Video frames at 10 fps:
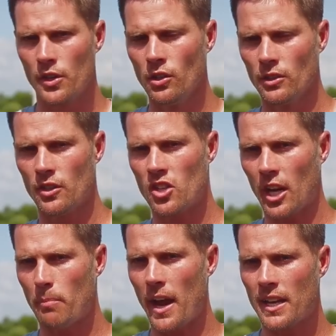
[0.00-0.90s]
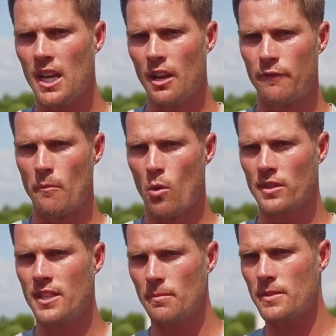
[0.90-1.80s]
Hewlett, check back here for more
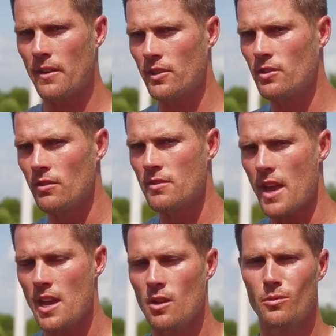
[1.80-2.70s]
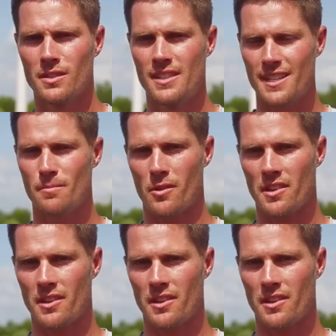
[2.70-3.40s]
tips every Tuesday with Dick's Sporting